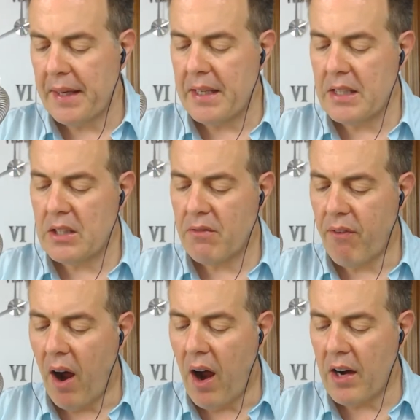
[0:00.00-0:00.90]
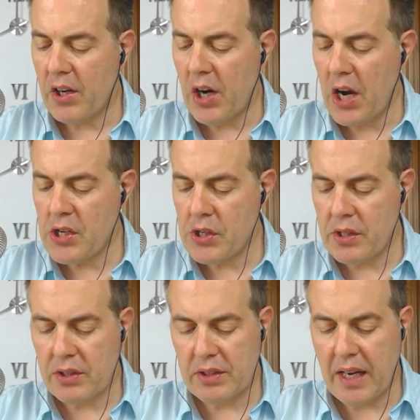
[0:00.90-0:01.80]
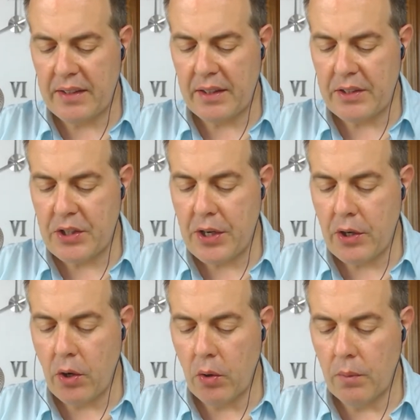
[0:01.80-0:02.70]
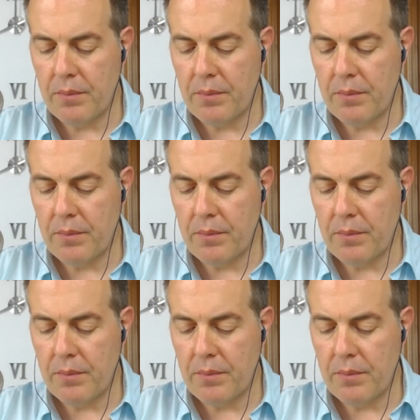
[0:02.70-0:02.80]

is far larger than the genome